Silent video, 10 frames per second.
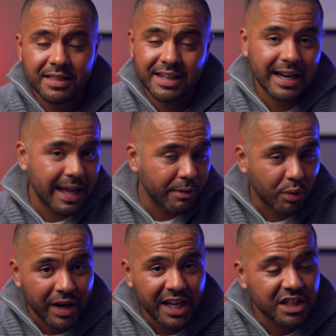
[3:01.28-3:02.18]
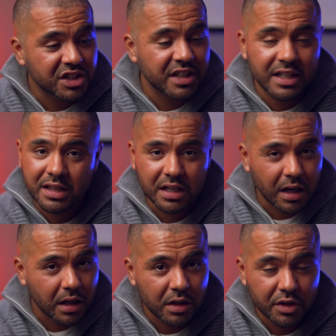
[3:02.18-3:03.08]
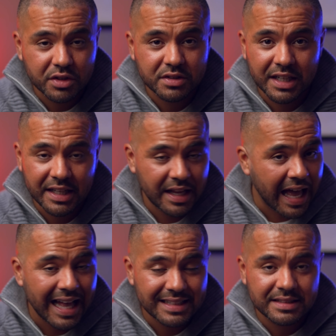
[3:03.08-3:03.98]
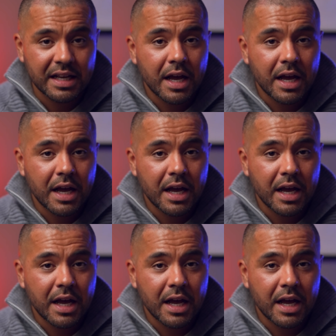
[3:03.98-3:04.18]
the dynamic range and the colors, and it has